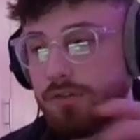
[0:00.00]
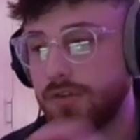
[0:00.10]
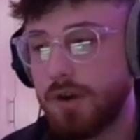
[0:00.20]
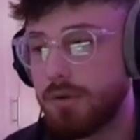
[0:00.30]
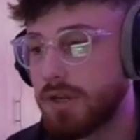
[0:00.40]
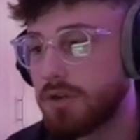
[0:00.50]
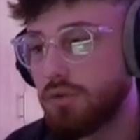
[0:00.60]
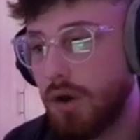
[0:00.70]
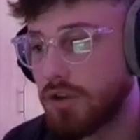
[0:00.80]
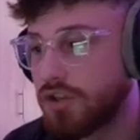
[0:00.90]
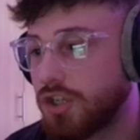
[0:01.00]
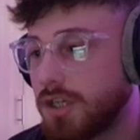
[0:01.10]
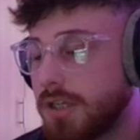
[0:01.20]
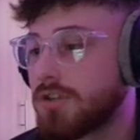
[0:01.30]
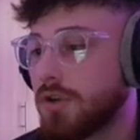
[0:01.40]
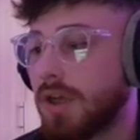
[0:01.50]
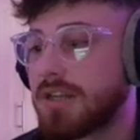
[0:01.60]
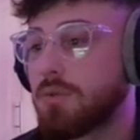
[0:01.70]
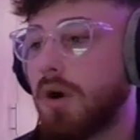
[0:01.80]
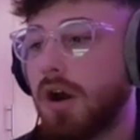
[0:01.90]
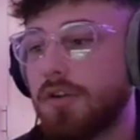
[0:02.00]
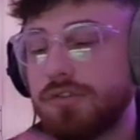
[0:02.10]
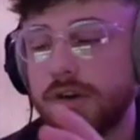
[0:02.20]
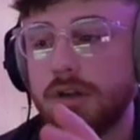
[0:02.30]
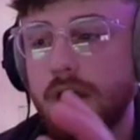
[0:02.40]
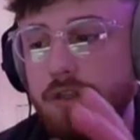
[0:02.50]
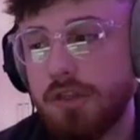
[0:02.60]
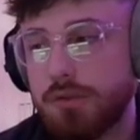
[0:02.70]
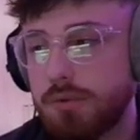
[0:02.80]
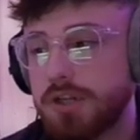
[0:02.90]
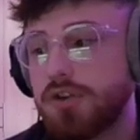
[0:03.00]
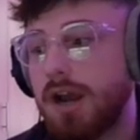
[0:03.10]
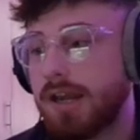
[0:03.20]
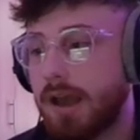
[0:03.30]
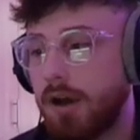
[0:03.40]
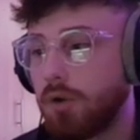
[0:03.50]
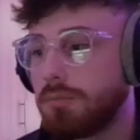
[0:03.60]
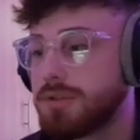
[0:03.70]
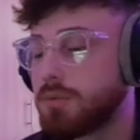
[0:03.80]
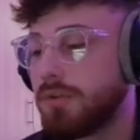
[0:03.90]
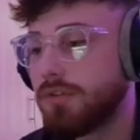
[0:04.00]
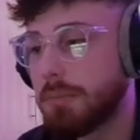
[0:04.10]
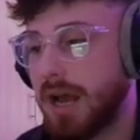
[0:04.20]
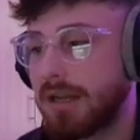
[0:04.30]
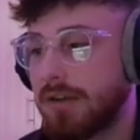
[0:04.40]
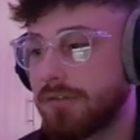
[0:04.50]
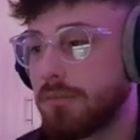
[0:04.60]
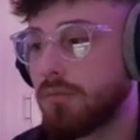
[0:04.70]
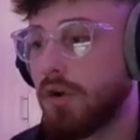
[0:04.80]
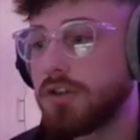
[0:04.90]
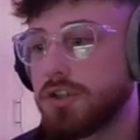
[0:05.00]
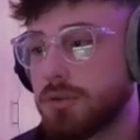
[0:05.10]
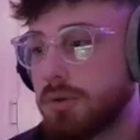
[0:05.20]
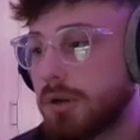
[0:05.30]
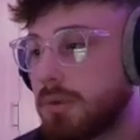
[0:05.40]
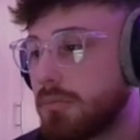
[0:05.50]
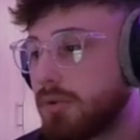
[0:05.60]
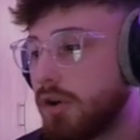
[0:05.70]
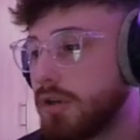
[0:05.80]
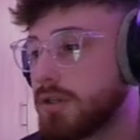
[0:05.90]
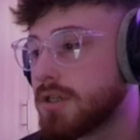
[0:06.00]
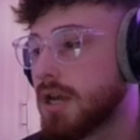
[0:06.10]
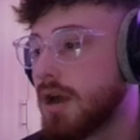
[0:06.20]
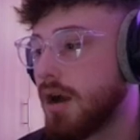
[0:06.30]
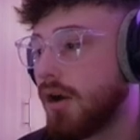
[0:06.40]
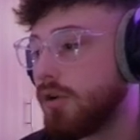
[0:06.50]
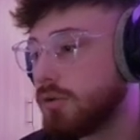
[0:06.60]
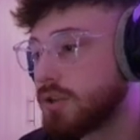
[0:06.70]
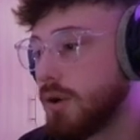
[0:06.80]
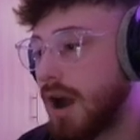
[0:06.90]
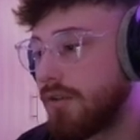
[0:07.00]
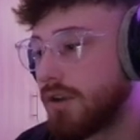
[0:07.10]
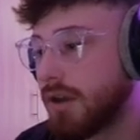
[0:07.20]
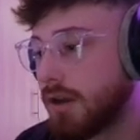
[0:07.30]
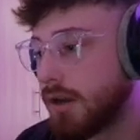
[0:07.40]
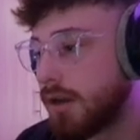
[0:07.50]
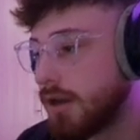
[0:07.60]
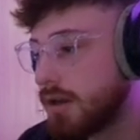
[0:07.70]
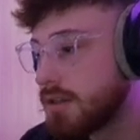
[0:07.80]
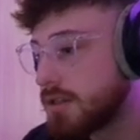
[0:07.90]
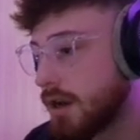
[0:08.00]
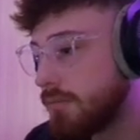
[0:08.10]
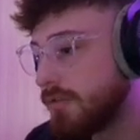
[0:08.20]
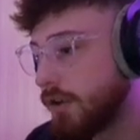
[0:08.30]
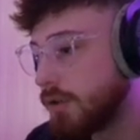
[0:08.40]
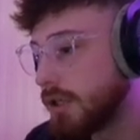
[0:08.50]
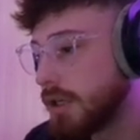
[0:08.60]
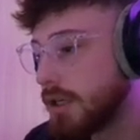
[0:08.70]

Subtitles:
very crunchy. So that's why I feel like the 3-track helps with the pan left and right, just to bring a bit of brightness. I also have it in a sum folder.